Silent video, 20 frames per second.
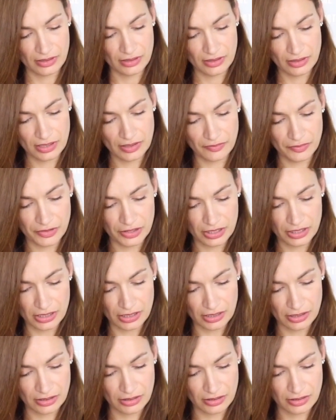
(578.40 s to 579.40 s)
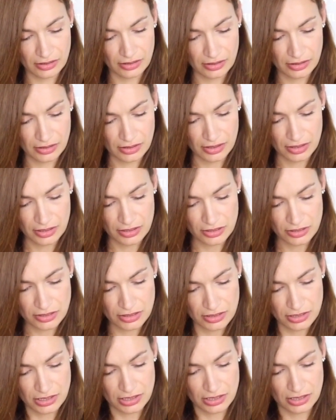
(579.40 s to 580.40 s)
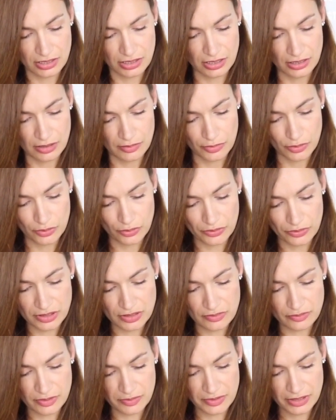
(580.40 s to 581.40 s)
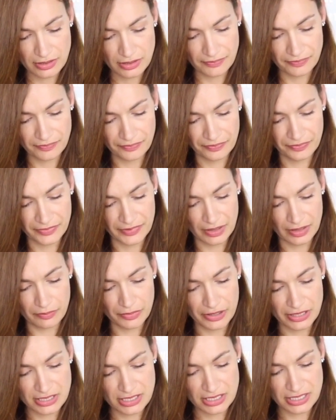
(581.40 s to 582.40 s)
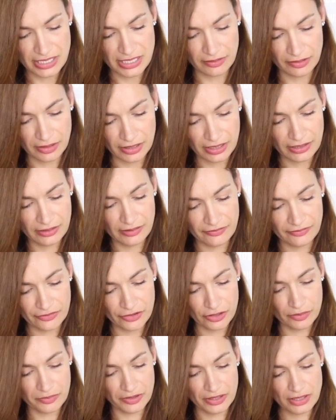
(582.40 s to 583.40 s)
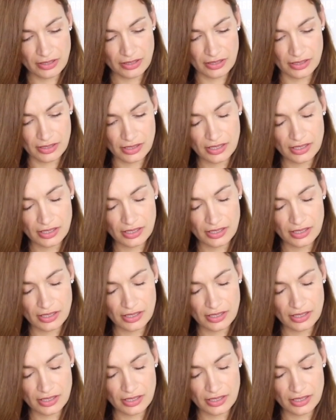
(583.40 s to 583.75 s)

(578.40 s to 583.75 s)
And then we're going to just hold this ribbon and press down on it firmly.